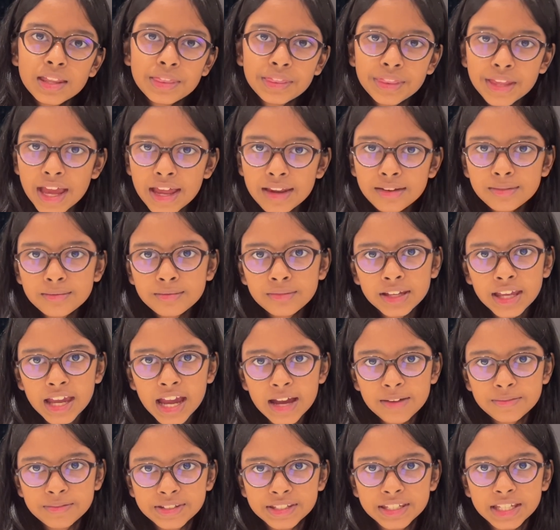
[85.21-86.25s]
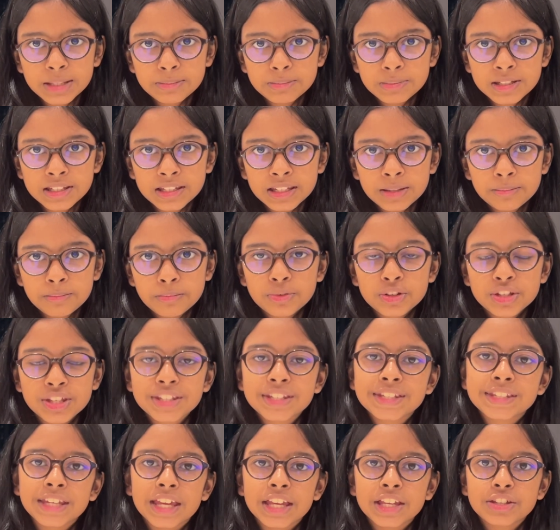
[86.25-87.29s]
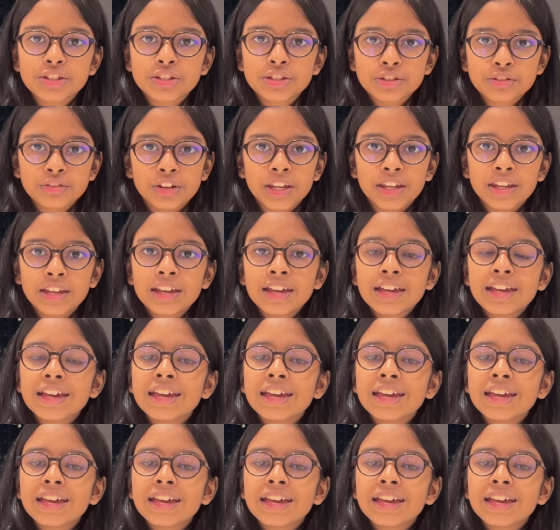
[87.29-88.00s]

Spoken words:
Then we have deep sleep, which is stage three.